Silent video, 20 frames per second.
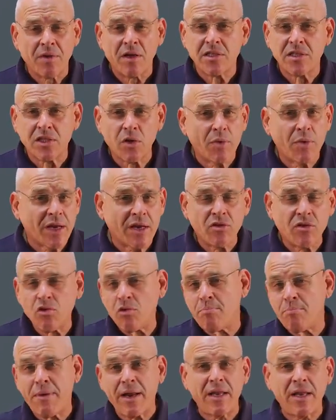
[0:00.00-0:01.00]
So we can do
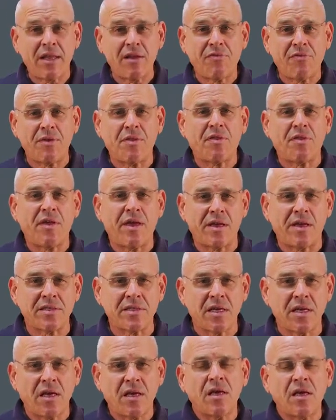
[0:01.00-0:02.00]
many different
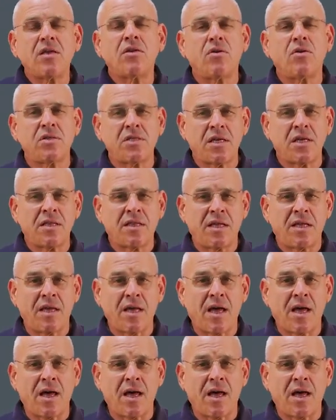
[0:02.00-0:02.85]
things using the, uh,